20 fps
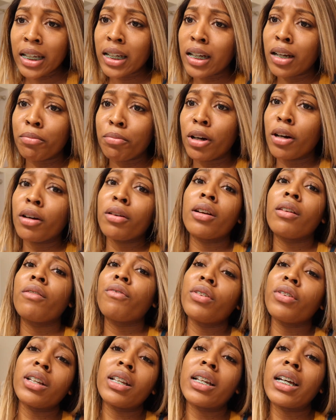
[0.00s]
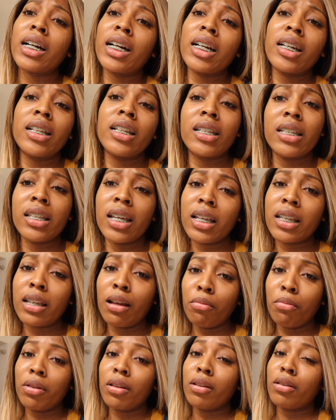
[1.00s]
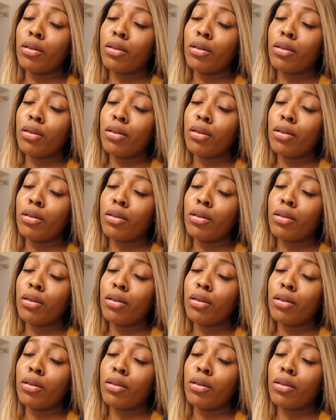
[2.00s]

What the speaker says: and I'm already feeling like I need to take something.